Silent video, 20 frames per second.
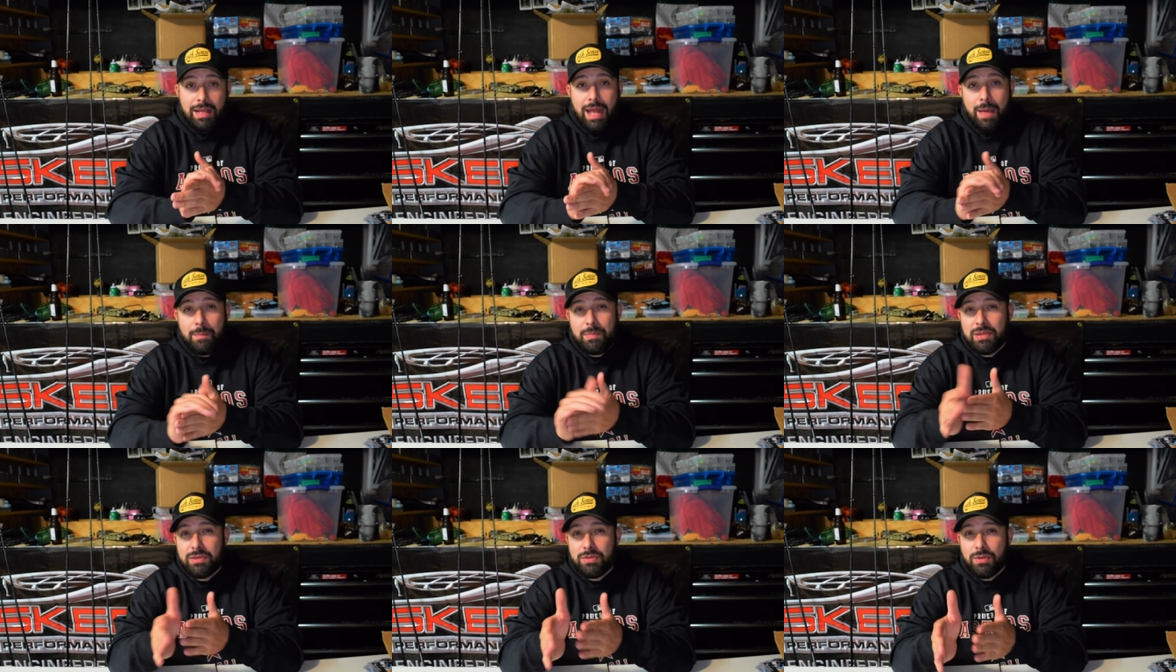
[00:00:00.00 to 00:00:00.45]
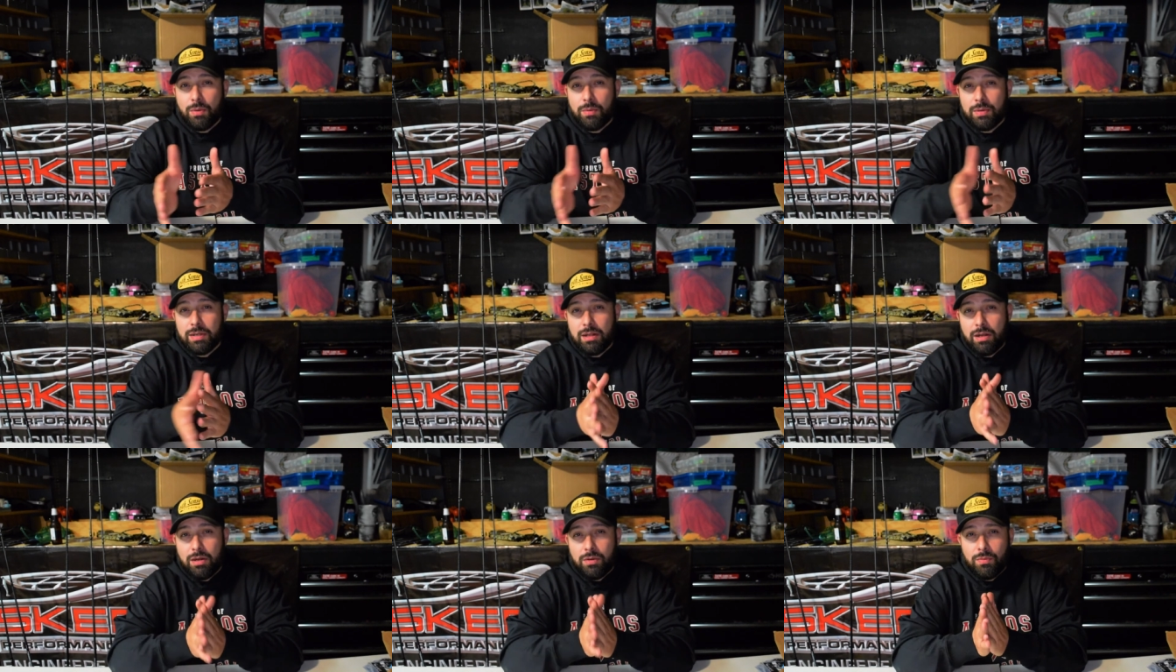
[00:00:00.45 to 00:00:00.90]
I've been
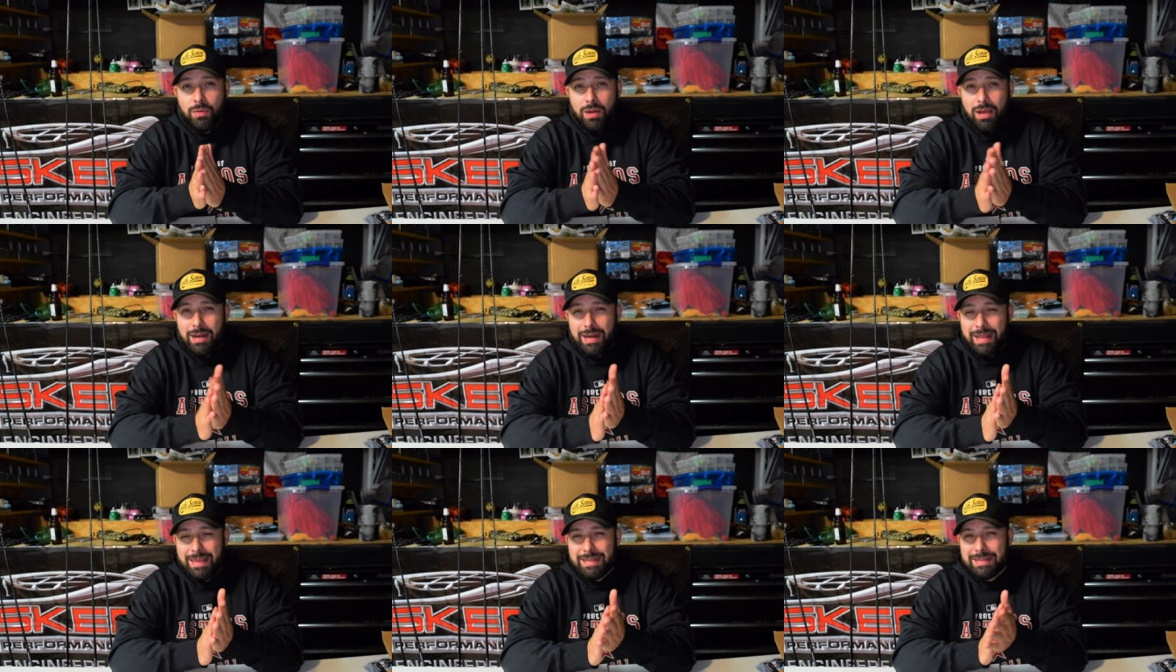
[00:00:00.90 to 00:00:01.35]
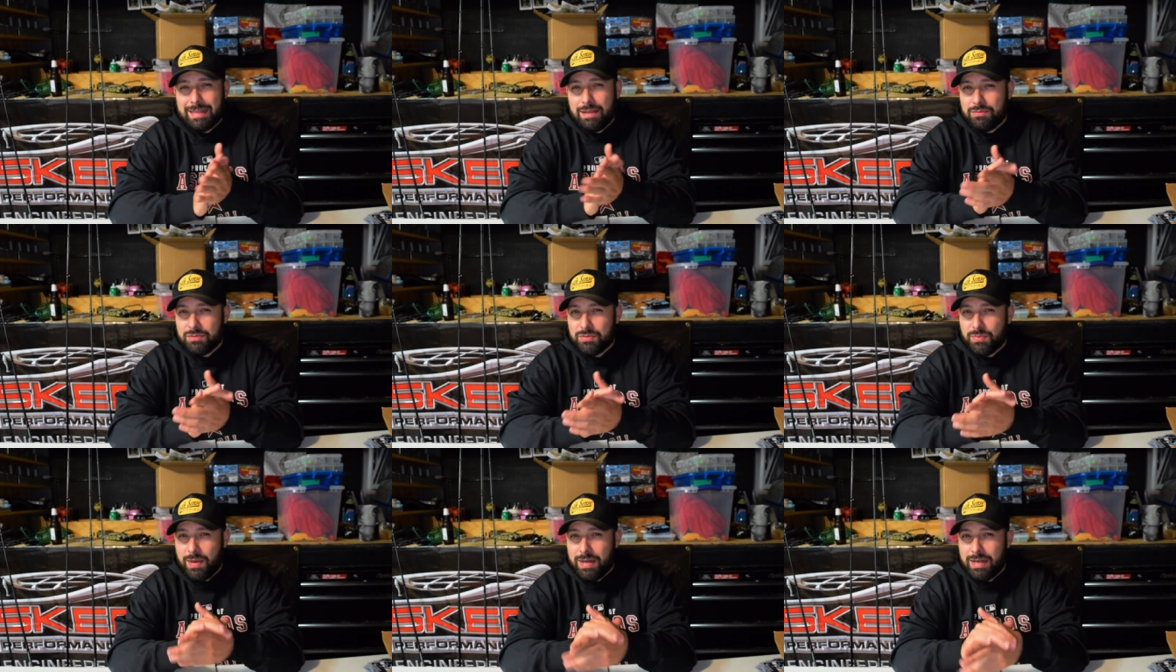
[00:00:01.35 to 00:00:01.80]
throwing it on a rod, I think that
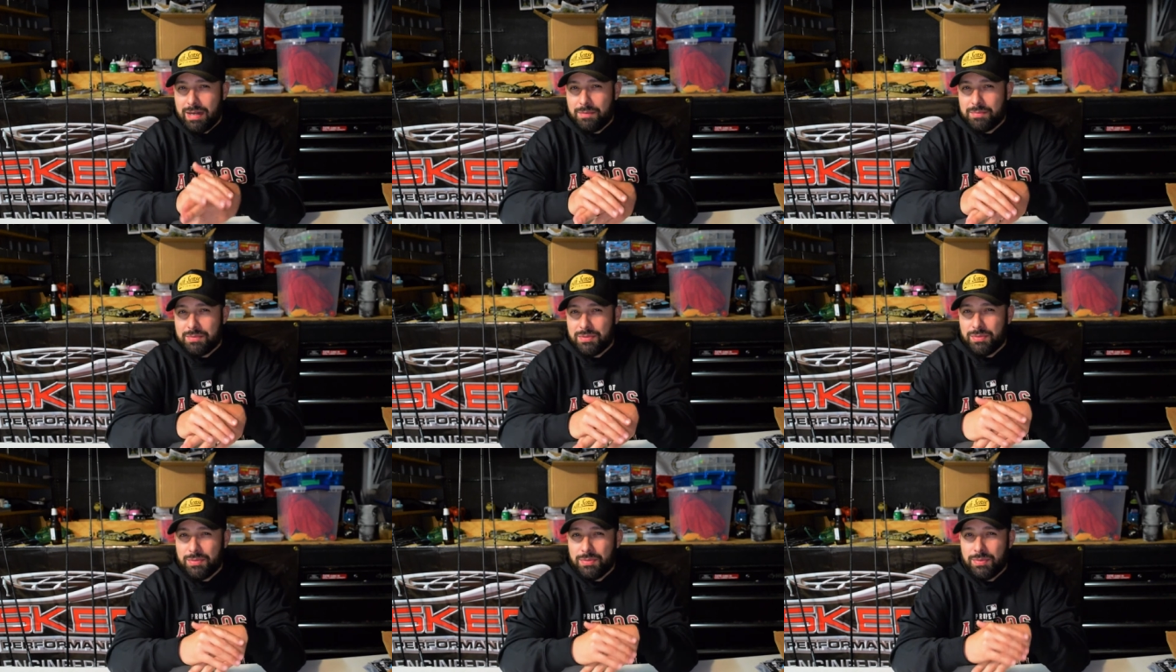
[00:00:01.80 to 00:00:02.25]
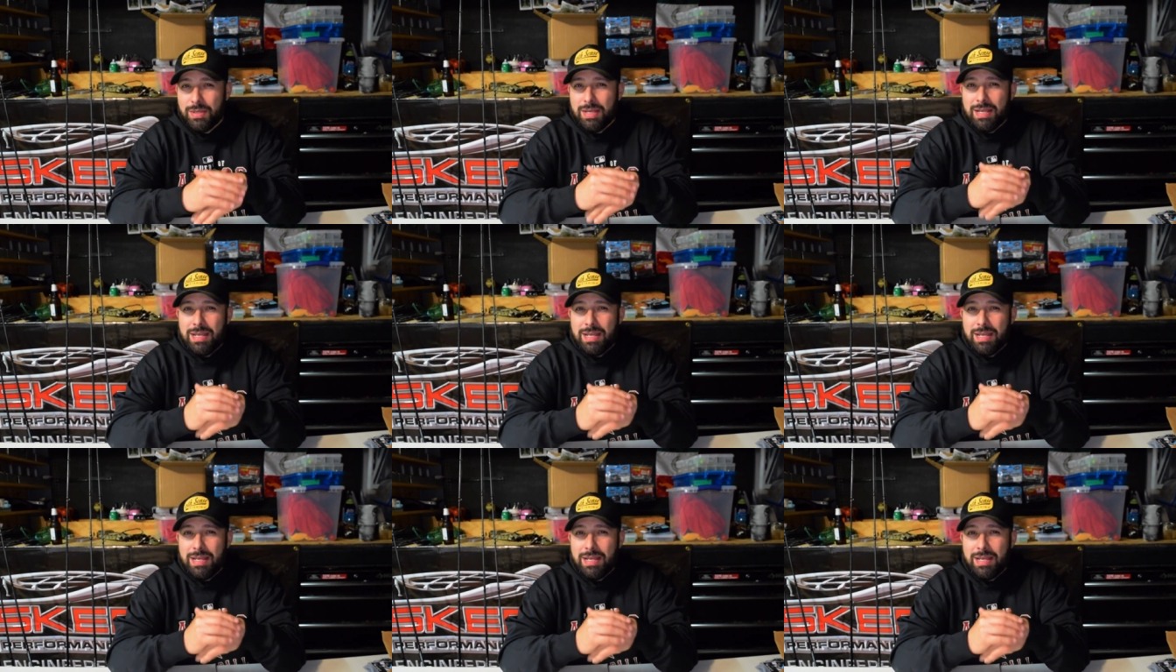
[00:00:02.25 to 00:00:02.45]
was rated up to